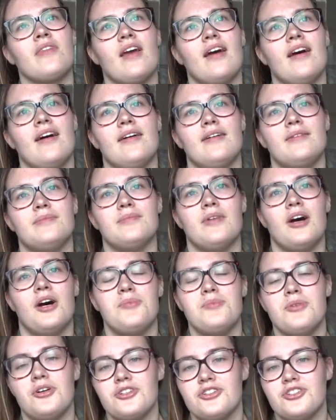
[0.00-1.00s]

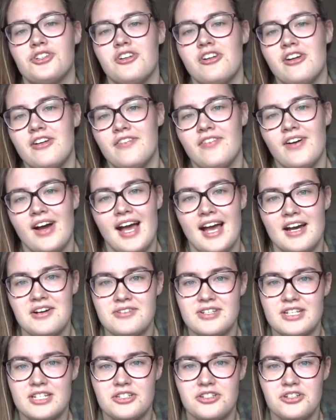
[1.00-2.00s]
I'm not sure if I
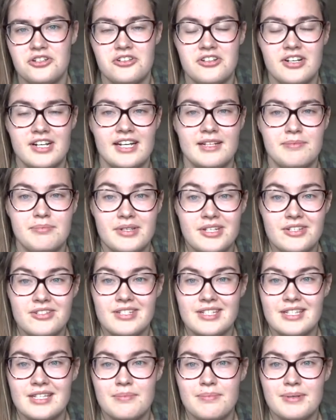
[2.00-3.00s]
held it during
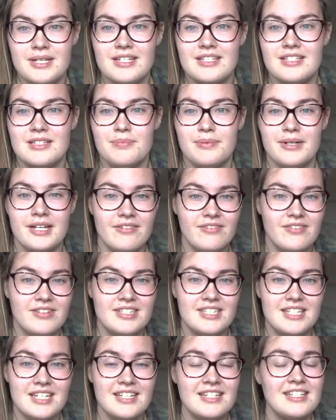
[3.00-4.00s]
Beauty and the Beast, but if I
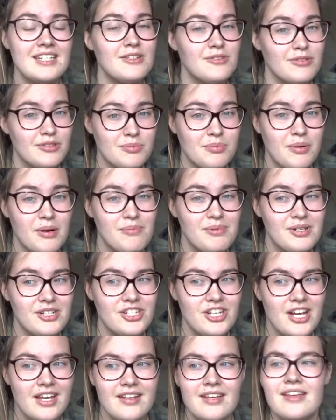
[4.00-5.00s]
did, it was probably
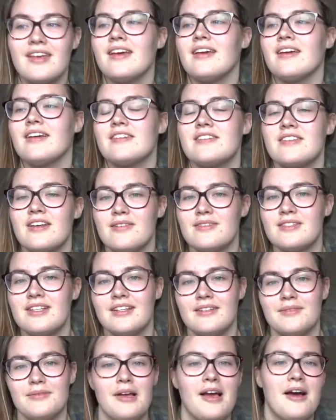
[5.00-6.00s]
shaky because I
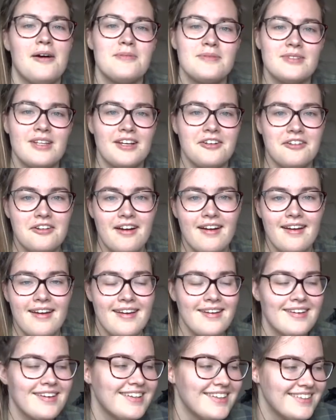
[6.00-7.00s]
was like
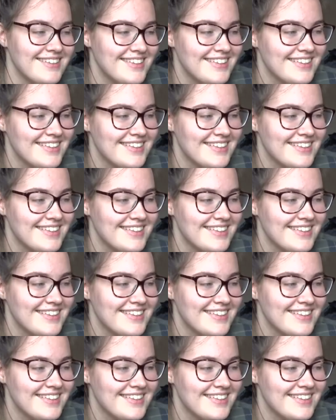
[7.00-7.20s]
crying.